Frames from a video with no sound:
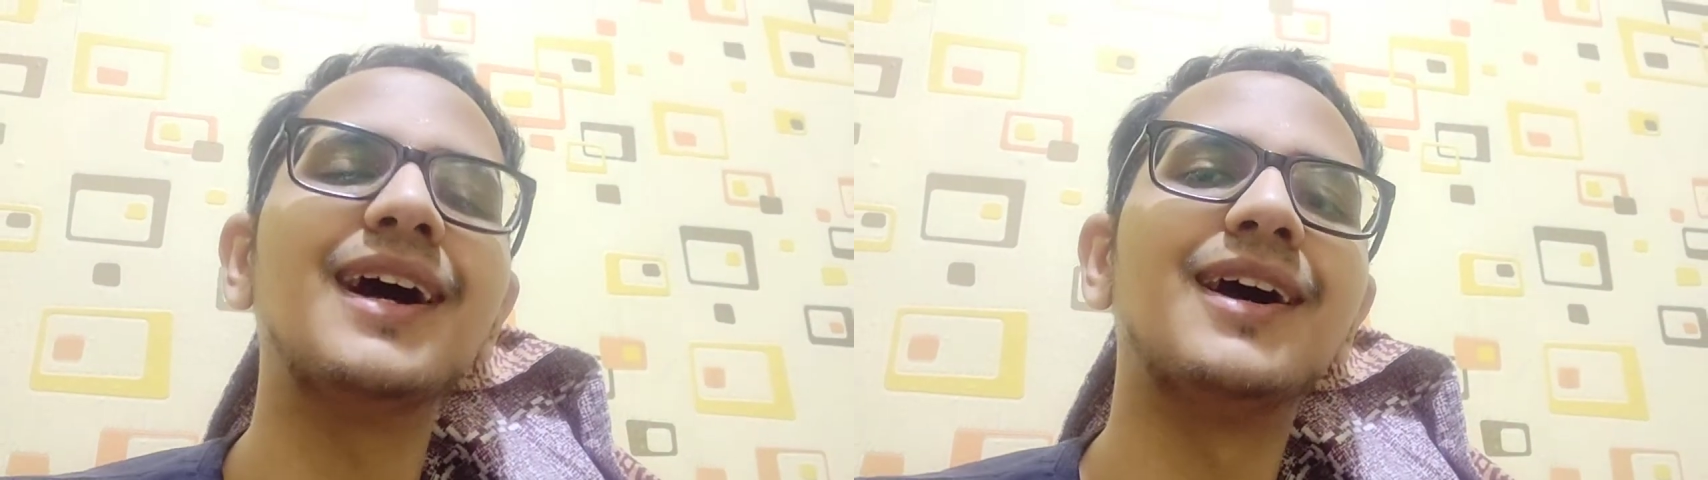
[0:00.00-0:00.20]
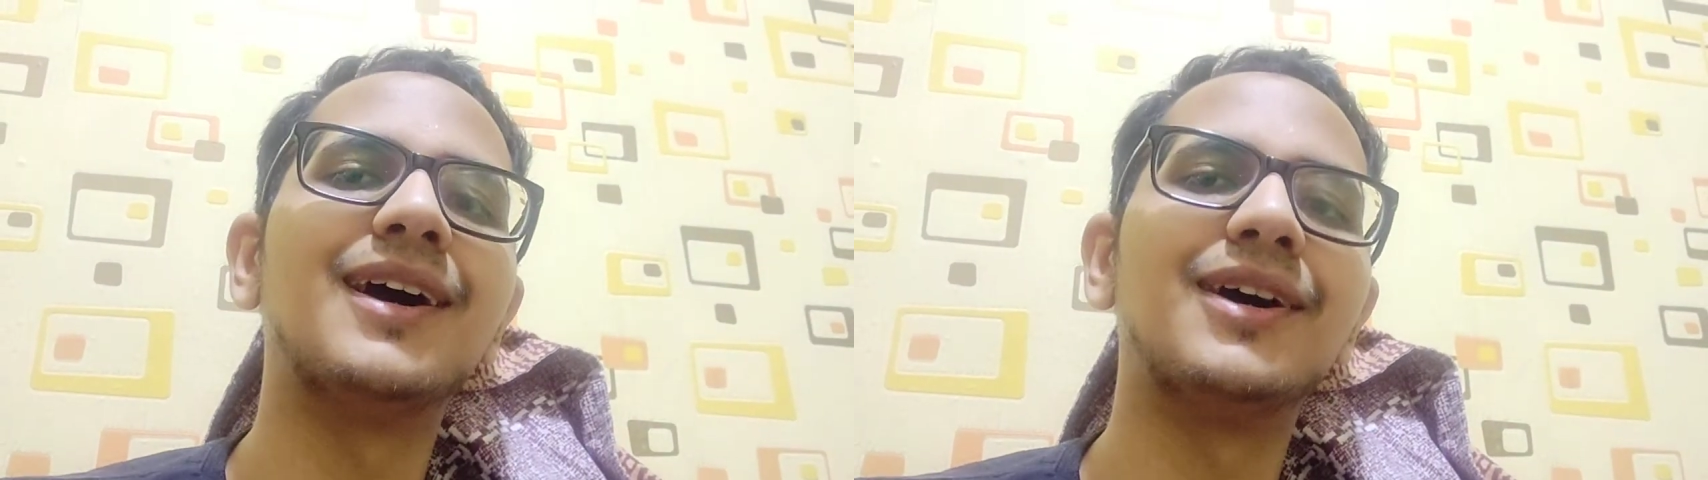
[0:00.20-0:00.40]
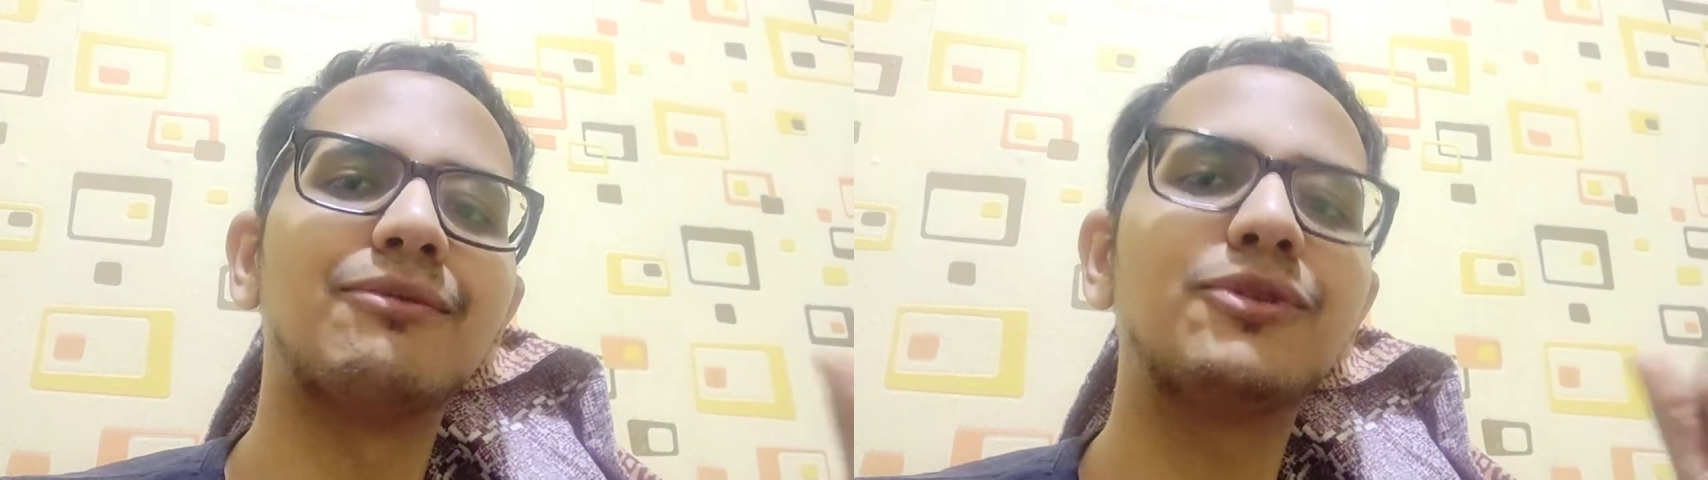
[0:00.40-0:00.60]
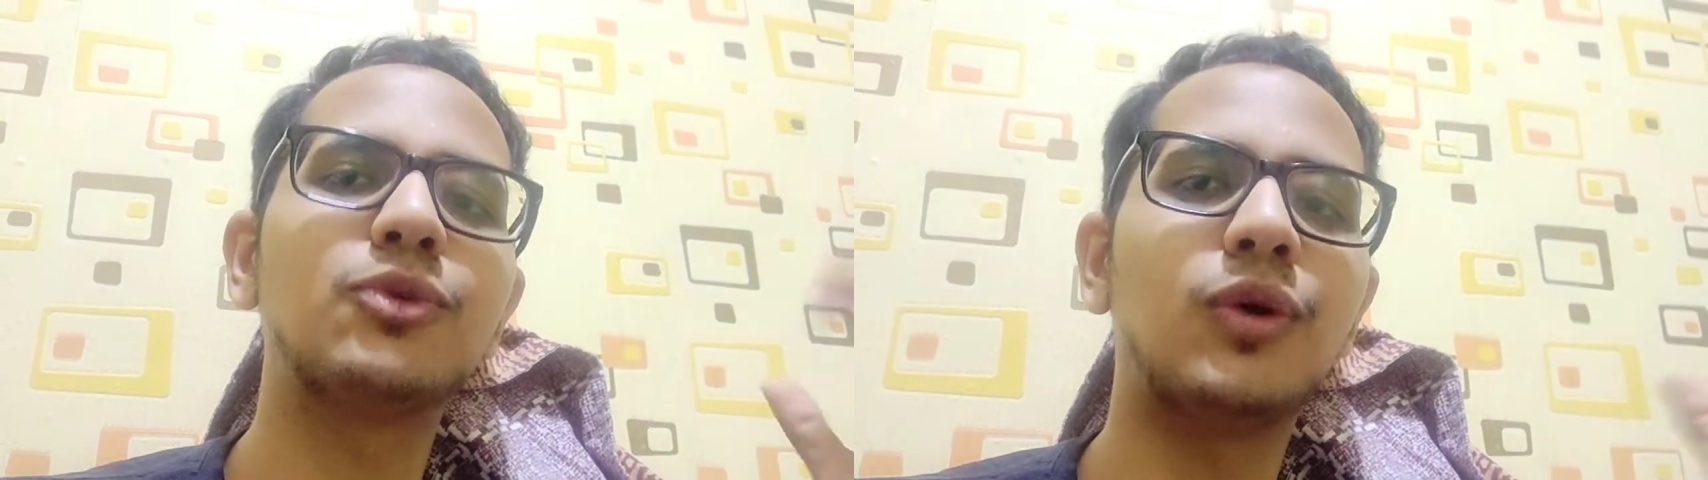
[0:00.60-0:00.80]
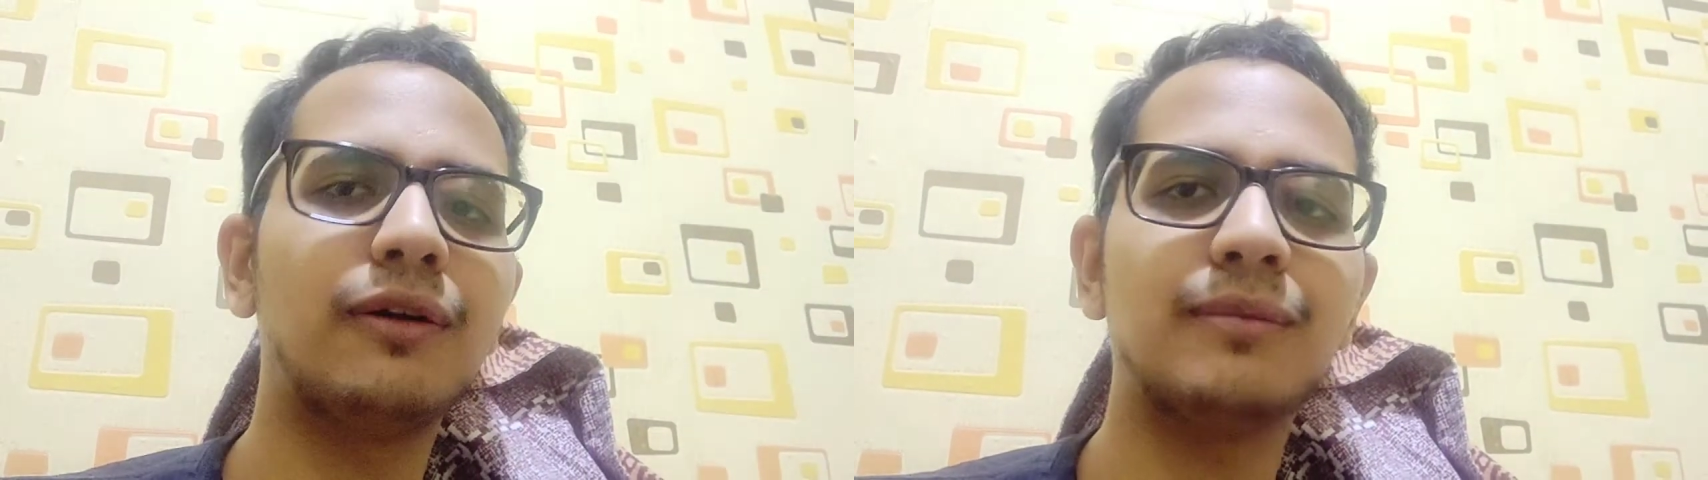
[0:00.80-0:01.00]
To
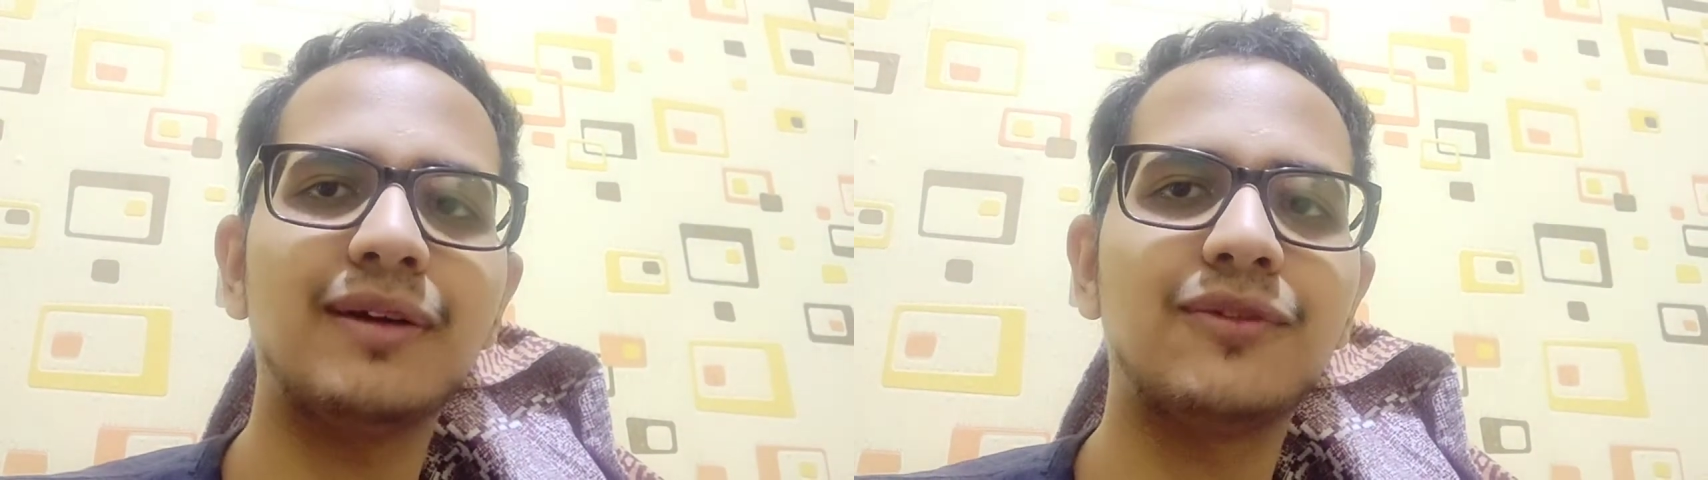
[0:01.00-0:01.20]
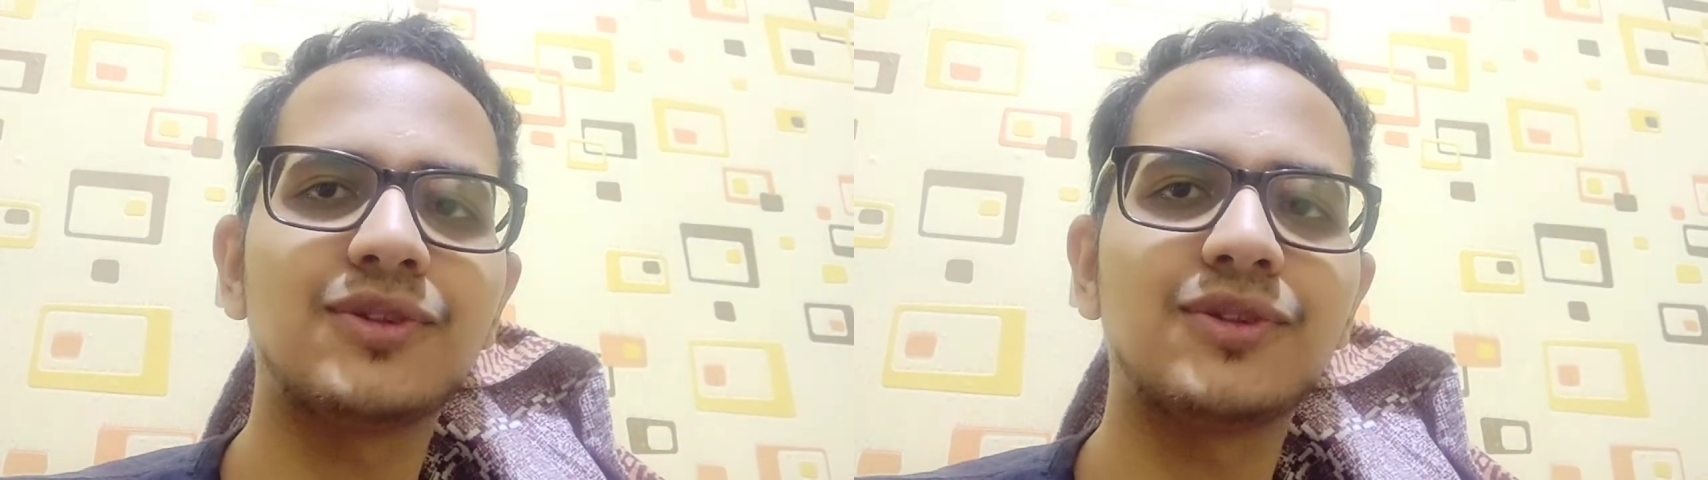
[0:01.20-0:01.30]
whoever my